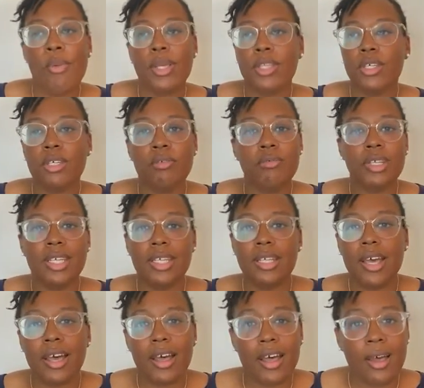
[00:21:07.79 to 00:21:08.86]
whether you
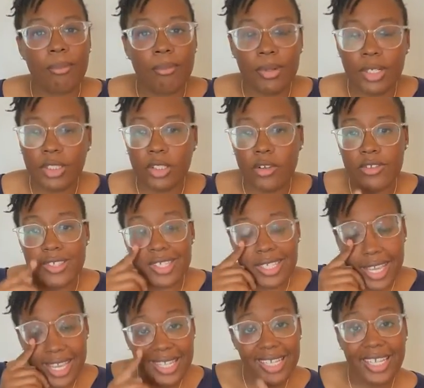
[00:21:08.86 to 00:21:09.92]
need uh, uh, books on
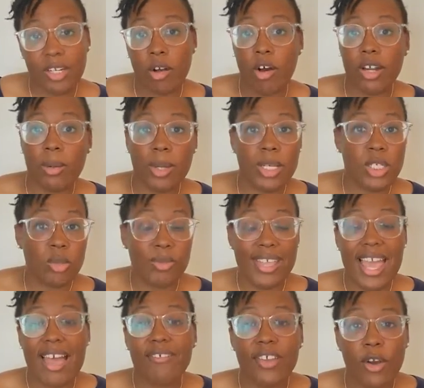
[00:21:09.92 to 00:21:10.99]
scaling and automation,
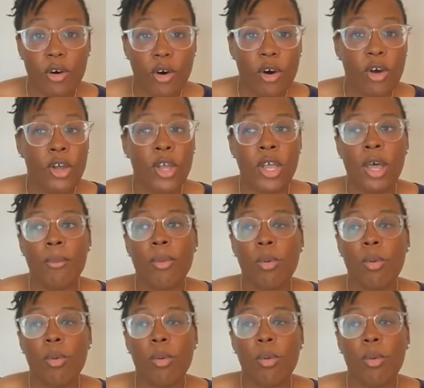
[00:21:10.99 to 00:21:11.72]
we have it all.